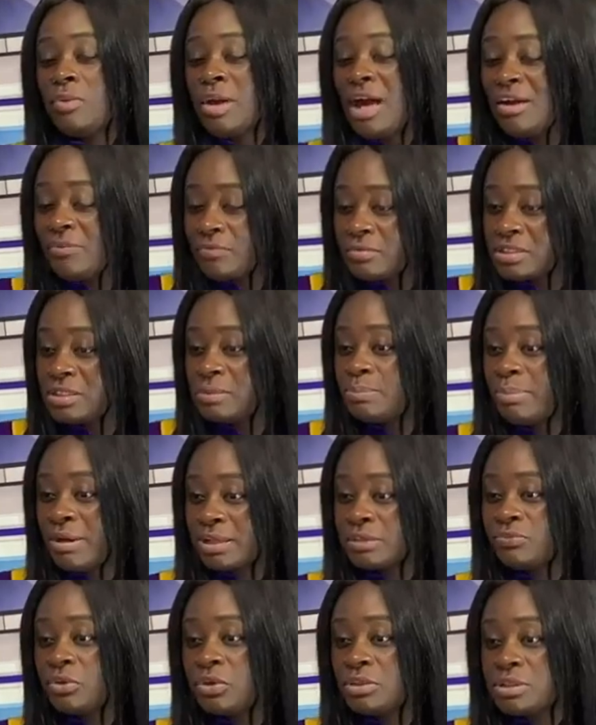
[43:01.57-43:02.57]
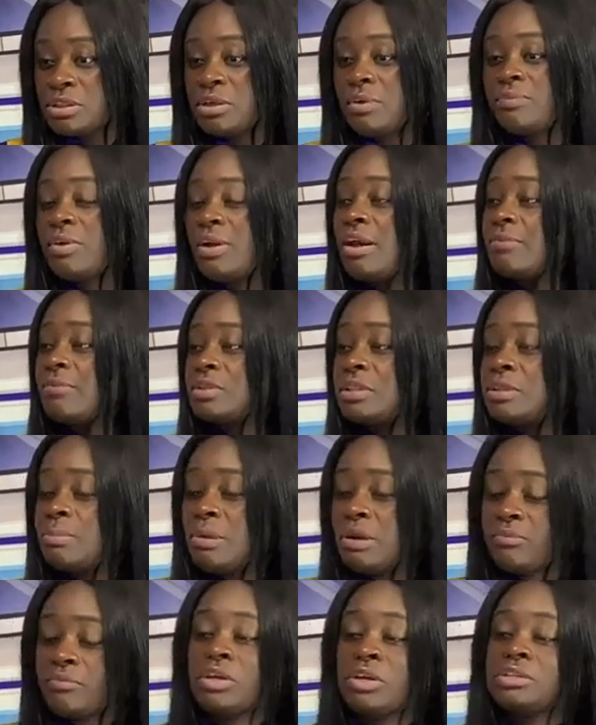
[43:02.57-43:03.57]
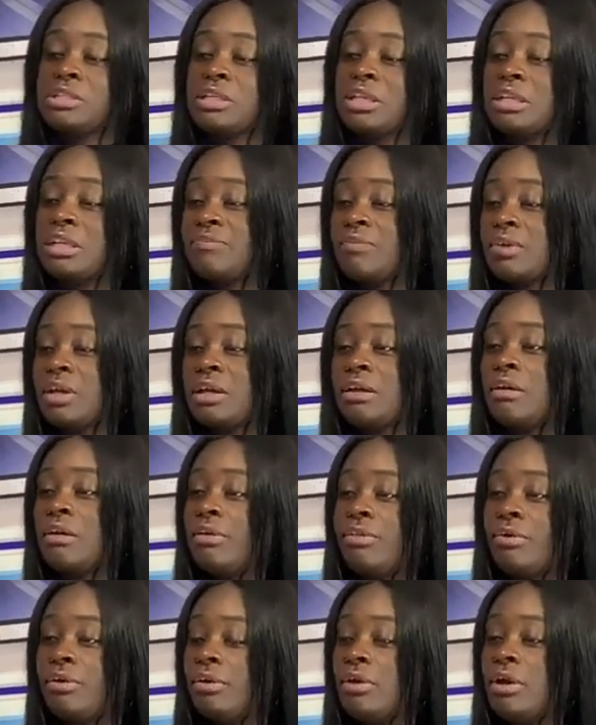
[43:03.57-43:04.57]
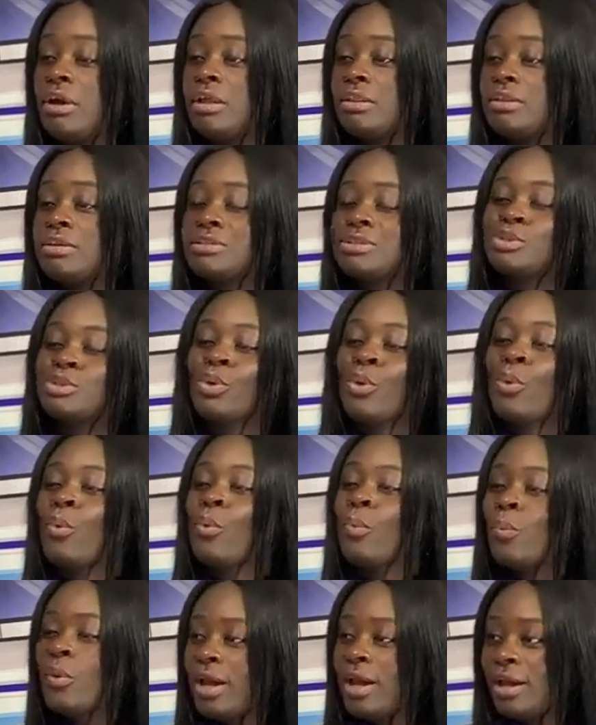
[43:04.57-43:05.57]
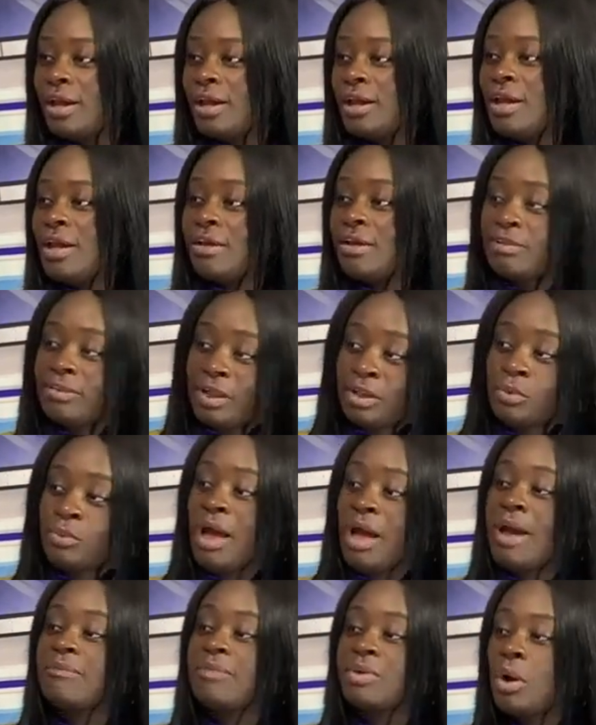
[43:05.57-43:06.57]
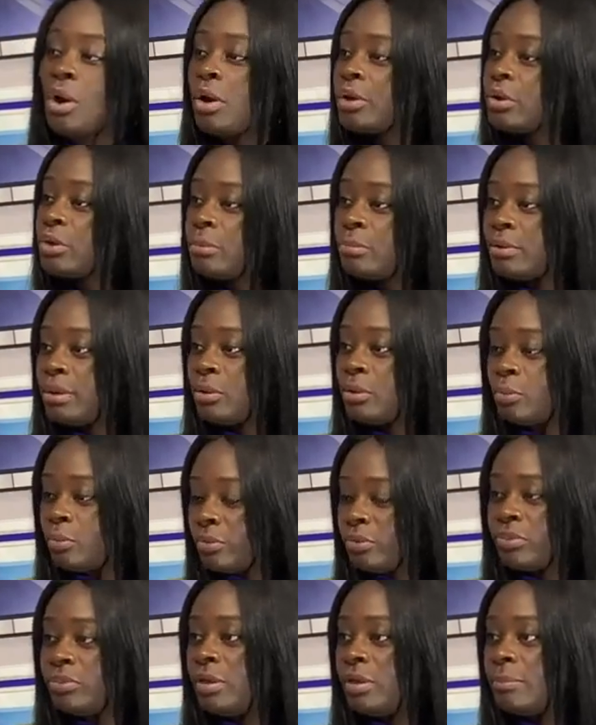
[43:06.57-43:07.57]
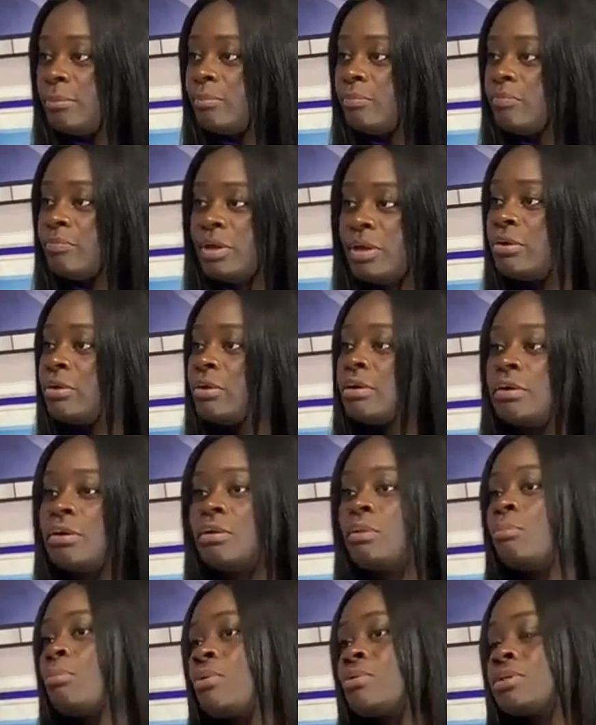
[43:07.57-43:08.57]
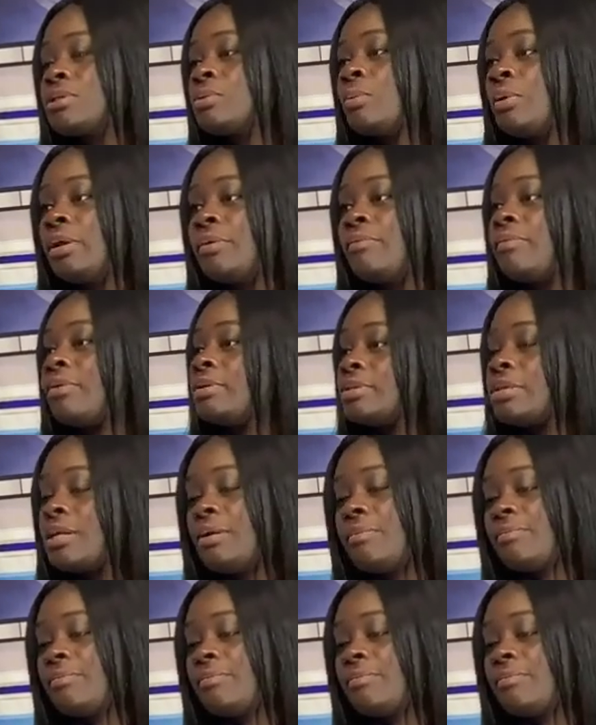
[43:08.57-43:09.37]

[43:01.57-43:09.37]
if you have respect for yourself, you have respect for your significant other. There's no way that you have an argument with them that you're gonna go post whatever